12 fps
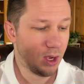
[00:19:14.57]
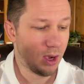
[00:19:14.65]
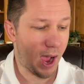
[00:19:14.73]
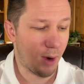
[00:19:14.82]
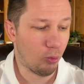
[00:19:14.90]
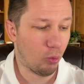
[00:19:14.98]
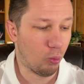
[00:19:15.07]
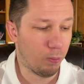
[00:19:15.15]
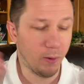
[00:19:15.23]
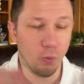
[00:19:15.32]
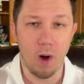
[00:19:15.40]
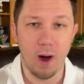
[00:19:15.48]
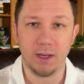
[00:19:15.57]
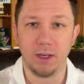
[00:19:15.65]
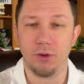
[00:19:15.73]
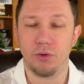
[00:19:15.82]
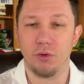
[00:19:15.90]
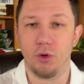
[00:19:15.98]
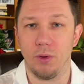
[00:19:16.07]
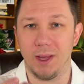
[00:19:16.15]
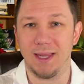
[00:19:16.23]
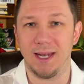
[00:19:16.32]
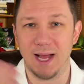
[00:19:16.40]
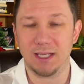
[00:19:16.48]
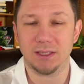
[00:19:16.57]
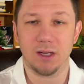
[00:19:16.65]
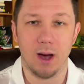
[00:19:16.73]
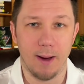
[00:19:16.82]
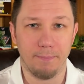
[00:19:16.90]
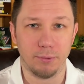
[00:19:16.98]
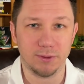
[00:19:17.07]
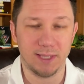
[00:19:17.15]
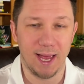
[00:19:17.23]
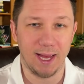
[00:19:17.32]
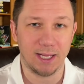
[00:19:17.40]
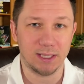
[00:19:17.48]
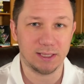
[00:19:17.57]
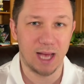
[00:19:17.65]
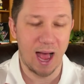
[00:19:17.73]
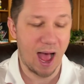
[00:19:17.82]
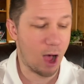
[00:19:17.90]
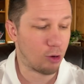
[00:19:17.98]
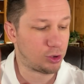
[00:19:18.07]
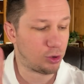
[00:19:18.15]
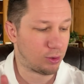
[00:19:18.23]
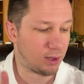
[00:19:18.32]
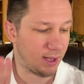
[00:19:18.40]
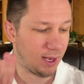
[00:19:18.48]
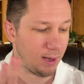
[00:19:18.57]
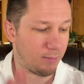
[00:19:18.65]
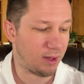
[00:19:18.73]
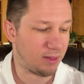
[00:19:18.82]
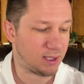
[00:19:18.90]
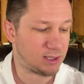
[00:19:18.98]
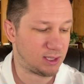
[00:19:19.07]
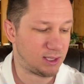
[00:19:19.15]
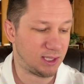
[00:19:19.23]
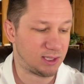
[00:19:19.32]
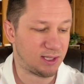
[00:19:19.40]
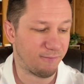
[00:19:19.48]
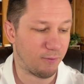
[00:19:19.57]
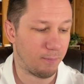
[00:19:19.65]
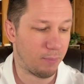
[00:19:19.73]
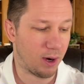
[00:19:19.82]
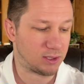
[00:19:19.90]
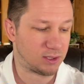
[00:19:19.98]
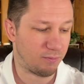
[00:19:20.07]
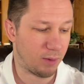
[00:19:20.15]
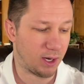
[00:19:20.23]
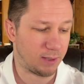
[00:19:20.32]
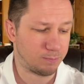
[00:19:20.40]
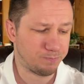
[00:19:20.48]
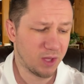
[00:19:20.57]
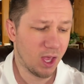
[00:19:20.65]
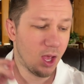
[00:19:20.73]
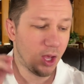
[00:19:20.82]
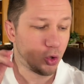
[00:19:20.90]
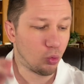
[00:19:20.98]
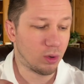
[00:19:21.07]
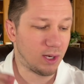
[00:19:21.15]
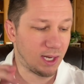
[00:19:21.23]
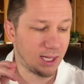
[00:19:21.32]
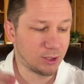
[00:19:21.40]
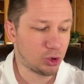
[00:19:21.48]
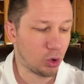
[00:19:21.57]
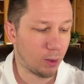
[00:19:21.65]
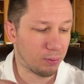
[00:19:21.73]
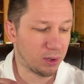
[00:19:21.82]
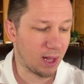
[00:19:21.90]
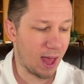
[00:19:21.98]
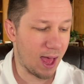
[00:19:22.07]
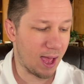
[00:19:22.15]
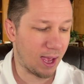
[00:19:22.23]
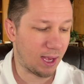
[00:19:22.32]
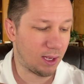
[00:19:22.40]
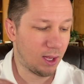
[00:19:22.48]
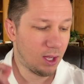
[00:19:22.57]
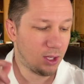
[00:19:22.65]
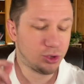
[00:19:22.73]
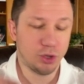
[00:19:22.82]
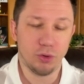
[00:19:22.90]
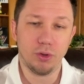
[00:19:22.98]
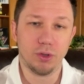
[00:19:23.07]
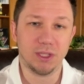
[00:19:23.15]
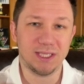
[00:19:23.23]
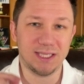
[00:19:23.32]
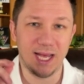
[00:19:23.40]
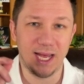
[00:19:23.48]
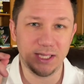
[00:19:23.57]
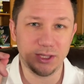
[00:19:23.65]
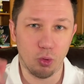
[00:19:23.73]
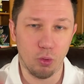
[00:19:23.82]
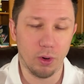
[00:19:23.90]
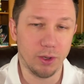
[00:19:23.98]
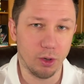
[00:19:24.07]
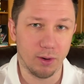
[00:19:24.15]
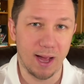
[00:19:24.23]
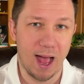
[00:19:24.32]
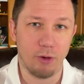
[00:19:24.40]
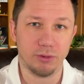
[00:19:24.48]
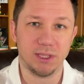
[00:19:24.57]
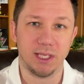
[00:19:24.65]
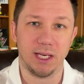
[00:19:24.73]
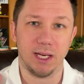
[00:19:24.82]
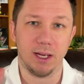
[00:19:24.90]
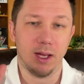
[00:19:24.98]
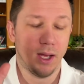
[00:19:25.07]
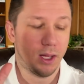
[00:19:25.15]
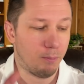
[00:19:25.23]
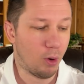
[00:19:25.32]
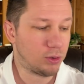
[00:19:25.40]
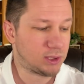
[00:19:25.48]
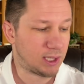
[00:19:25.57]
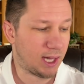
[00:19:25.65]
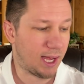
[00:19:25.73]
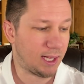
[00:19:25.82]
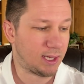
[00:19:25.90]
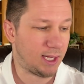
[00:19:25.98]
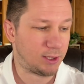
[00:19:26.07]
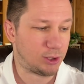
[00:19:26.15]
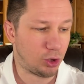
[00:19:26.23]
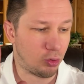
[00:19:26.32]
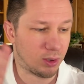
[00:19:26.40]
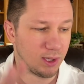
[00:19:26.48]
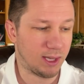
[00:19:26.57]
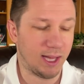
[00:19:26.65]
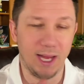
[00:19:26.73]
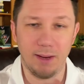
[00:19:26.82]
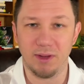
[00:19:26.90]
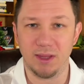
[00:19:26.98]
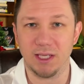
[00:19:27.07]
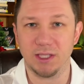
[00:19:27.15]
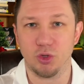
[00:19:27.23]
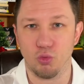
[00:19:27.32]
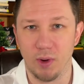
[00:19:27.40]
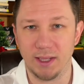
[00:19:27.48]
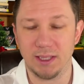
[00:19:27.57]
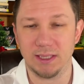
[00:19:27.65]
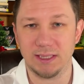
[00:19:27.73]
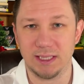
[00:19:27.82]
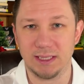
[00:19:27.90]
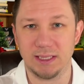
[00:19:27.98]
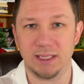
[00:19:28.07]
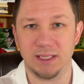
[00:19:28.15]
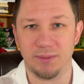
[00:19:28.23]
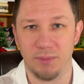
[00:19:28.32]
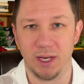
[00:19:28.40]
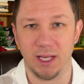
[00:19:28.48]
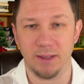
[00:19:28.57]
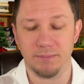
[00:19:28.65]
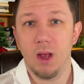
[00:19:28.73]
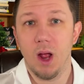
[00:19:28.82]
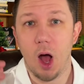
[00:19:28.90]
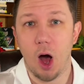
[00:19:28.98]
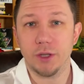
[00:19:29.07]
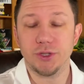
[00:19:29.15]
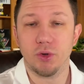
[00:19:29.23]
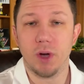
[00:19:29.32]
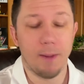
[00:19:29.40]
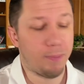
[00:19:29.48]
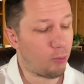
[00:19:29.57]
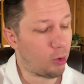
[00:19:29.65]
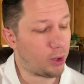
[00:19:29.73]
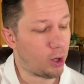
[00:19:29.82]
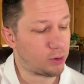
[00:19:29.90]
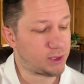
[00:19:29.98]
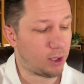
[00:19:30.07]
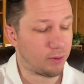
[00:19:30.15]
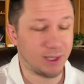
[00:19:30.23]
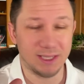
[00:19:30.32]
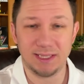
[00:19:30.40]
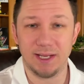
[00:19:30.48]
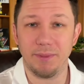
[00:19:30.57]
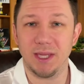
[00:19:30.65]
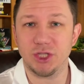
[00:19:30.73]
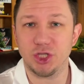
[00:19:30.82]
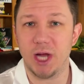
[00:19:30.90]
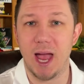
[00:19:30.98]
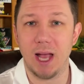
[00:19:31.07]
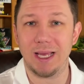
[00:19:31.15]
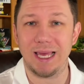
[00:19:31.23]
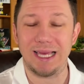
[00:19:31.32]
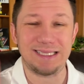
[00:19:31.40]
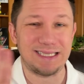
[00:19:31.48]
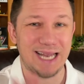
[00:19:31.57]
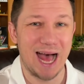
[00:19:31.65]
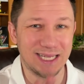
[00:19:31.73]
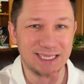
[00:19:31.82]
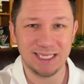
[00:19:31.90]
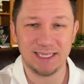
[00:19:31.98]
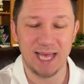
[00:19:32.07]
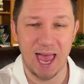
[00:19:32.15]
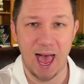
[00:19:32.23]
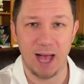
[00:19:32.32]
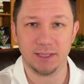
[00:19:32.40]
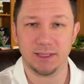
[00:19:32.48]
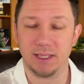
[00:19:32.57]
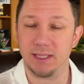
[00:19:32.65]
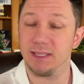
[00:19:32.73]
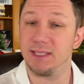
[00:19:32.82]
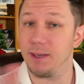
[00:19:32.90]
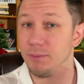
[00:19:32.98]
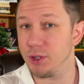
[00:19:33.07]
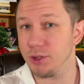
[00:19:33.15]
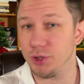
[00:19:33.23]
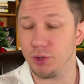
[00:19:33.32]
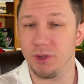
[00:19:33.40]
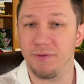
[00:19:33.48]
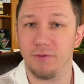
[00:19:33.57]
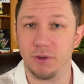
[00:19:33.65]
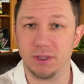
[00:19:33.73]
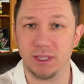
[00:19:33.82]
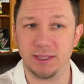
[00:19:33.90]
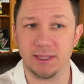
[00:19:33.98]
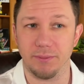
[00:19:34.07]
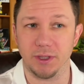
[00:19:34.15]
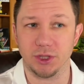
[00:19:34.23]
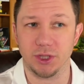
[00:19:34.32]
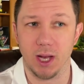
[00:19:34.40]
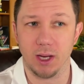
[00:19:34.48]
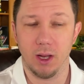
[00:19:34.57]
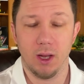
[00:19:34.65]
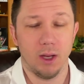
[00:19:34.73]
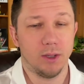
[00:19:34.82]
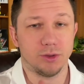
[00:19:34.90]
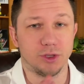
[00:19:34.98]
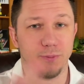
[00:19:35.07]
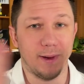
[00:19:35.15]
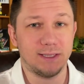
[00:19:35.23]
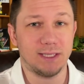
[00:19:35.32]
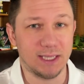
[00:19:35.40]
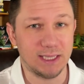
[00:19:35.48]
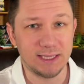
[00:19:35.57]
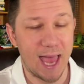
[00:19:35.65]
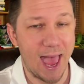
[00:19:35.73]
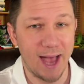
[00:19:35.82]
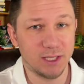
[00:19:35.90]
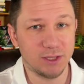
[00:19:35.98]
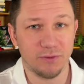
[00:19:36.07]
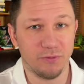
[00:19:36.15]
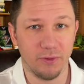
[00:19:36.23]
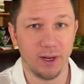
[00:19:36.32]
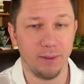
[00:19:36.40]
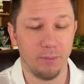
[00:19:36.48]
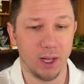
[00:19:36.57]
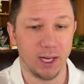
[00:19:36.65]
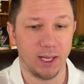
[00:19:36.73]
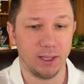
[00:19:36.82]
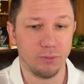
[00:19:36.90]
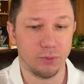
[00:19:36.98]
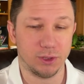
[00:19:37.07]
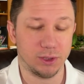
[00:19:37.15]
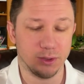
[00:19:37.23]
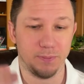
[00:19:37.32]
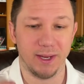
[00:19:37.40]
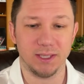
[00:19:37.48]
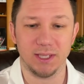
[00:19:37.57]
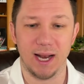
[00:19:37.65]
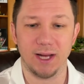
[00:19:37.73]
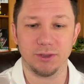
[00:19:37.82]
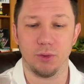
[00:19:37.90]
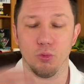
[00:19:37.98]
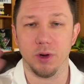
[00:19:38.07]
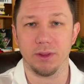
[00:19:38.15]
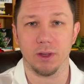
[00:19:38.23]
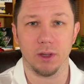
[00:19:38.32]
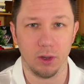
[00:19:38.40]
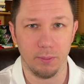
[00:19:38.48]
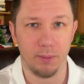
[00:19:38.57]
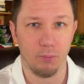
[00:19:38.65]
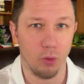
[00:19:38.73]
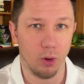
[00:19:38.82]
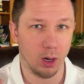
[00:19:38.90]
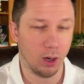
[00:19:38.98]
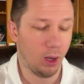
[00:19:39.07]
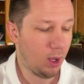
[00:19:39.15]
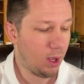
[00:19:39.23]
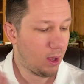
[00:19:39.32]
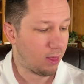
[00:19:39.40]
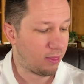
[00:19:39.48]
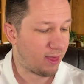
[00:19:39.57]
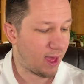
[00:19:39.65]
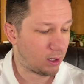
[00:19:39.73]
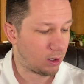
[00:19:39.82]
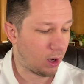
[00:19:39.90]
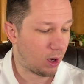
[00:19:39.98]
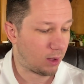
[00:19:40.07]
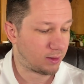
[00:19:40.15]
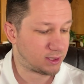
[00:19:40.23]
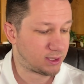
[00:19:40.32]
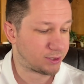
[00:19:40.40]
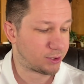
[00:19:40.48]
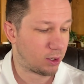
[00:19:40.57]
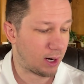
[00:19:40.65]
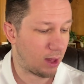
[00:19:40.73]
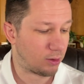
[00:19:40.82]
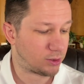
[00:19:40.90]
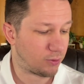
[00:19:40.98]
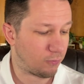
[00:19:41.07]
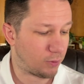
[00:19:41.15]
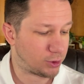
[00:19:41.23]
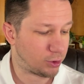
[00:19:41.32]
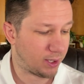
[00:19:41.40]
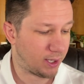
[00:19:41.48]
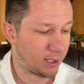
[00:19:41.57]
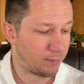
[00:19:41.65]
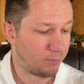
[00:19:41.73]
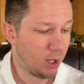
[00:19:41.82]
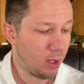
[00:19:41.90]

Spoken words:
I will be walking you through in the next couple days how to claim these different buckets of money. You will need to apply to your state or your county, most likely, to claim this rent assistance money. Also, a couple more notes here. The stimulus check is not taxed, similar to the first stimulus check. So it's basically tax-free money, which makes it actually worth a little bit more than the $600 of what you're getting.